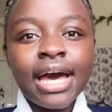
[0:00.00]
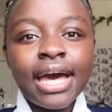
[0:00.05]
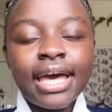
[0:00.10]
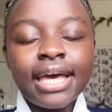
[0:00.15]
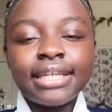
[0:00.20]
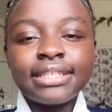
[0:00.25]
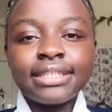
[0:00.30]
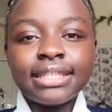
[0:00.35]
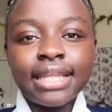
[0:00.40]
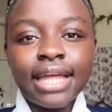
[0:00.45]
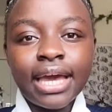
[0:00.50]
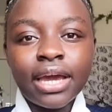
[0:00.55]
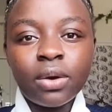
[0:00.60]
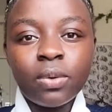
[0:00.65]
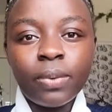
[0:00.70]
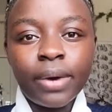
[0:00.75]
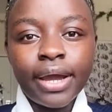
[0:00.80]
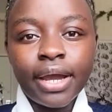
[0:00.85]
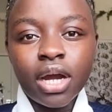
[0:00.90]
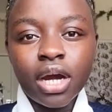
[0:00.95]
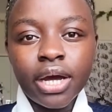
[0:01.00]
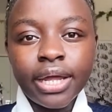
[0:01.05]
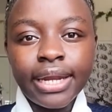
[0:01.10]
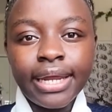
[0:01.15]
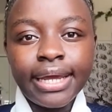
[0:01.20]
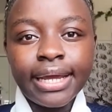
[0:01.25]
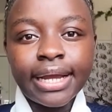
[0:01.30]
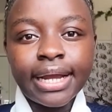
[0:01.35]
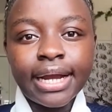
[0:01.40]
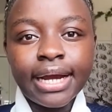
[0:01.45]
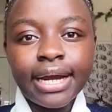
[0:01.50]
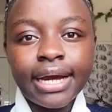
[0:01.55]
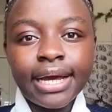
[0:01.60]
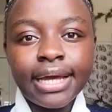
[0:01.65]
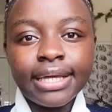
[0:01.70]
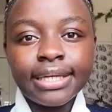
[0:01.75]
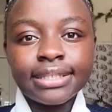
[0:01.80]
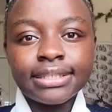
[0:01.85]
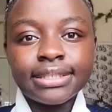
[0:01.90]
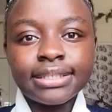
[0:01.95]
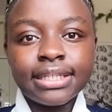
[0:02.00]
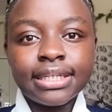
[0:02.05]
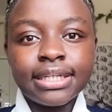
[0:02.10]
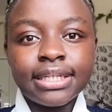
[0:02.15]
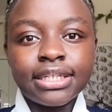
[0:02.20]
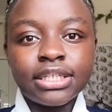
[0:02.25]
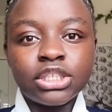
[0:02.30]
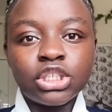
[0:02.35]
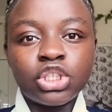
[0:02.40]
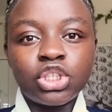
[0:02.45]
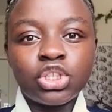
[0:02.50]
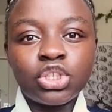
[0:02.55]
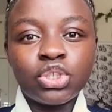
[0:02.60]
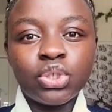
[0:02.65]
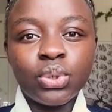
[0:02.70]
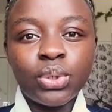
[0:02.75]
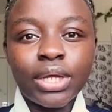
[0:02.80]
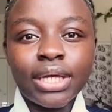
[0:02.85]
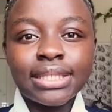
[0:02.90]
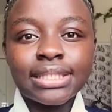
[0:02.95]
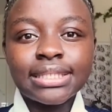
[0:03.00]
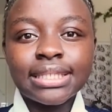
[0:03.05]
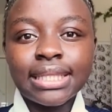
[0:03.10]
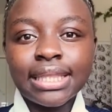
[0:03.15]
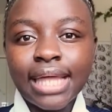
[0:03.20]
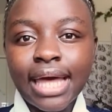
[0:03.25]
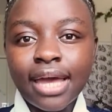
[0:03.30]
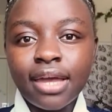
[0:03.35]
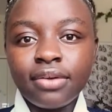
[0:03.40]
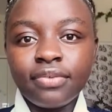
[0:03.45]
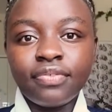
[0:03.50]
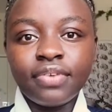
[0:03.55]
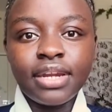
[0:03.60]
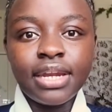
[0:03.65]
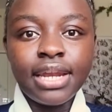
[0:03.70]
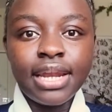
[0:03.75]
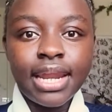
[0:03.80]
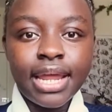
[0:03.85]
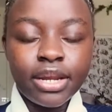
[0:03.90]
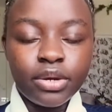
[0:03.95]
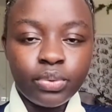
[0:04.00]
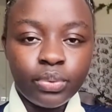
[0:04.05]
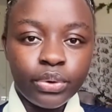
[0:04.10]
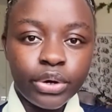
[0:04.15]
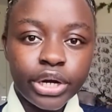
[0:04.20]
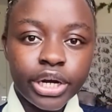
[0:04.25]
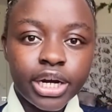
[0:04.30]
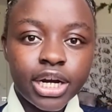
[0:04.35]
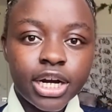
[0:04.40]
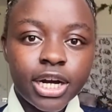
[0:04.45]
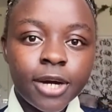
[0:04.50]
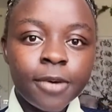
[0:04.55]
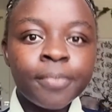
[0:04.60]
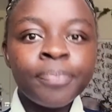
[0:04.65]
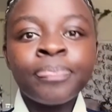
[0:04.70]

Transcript: Wyconic, is the Student Life Network,